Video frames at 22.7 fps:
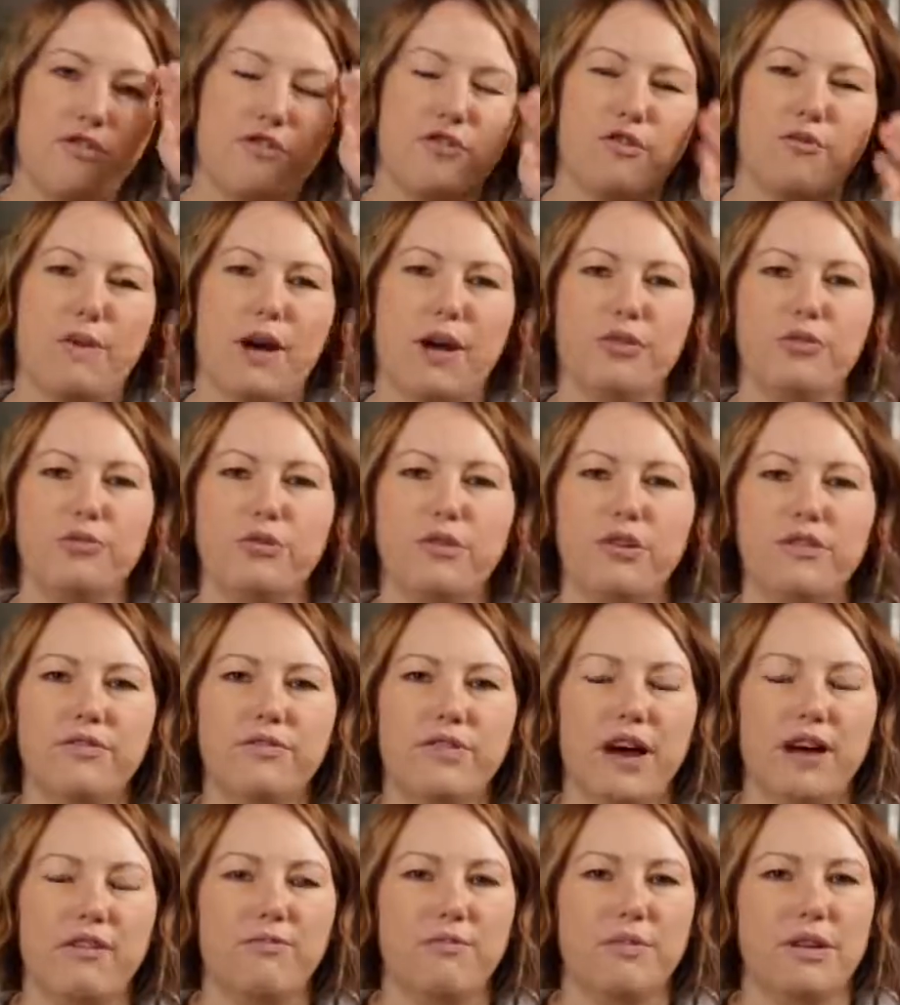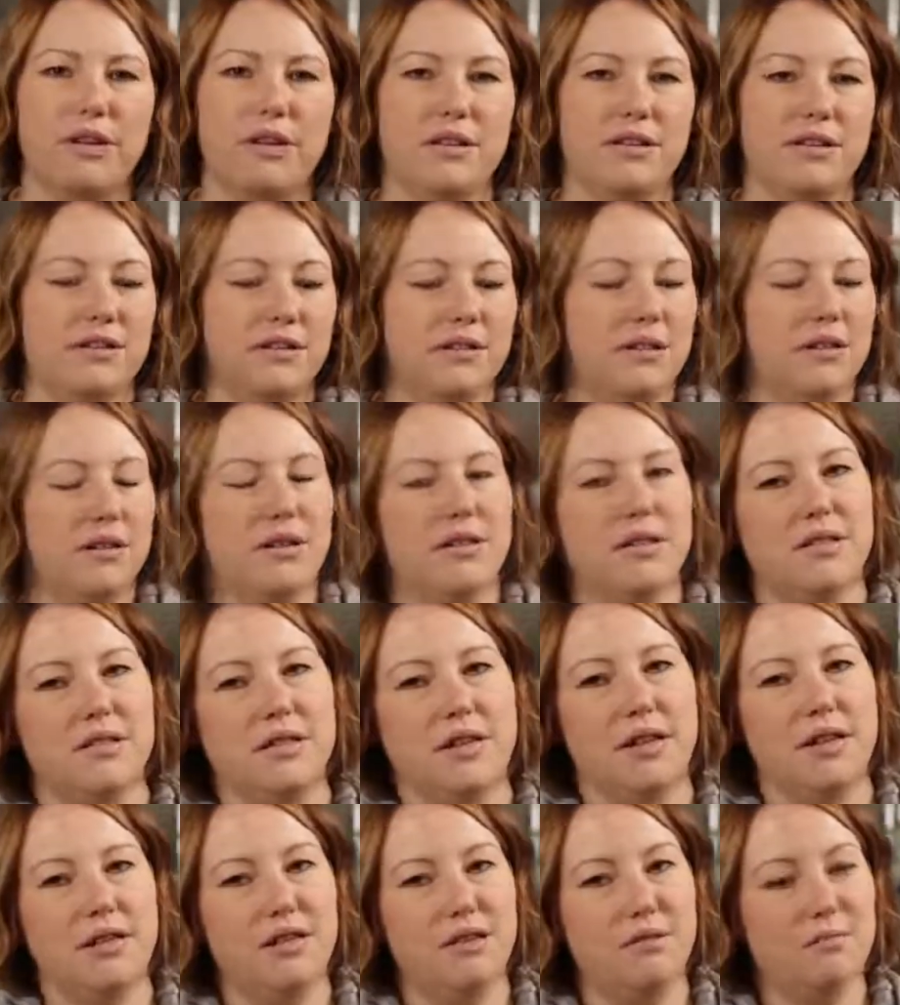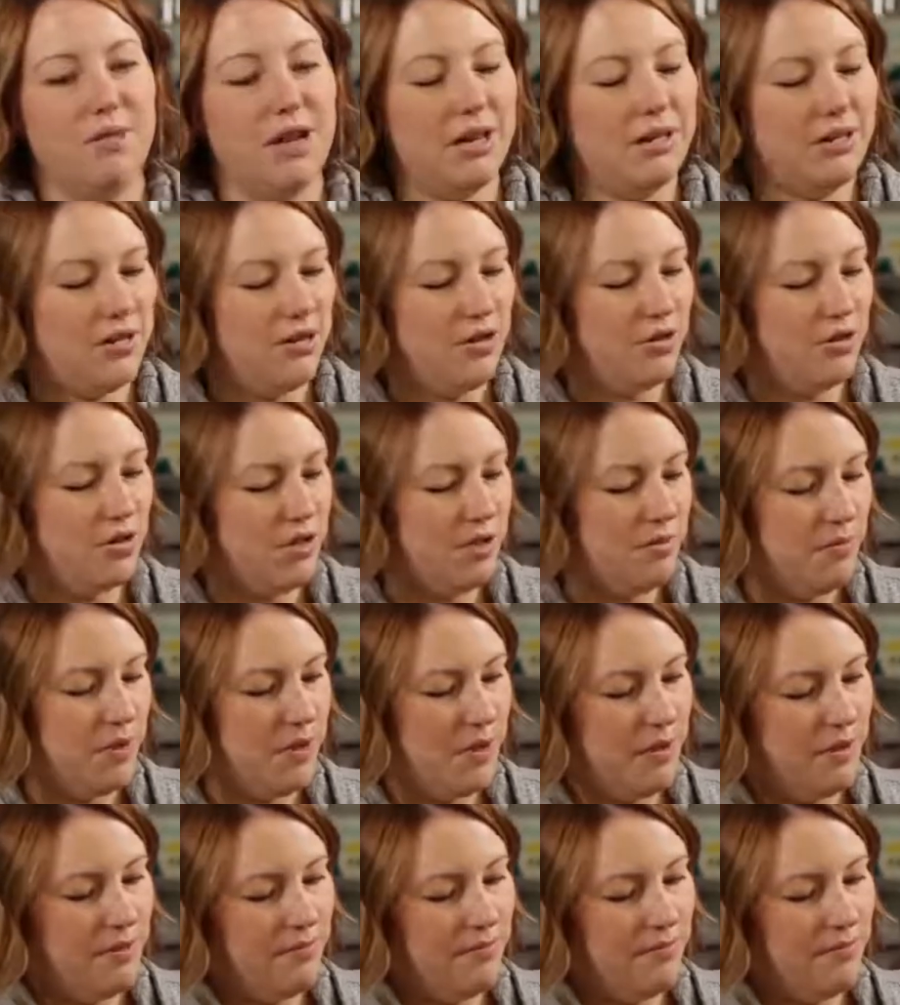for about 3 to 5 minutes to get them nice and crispy.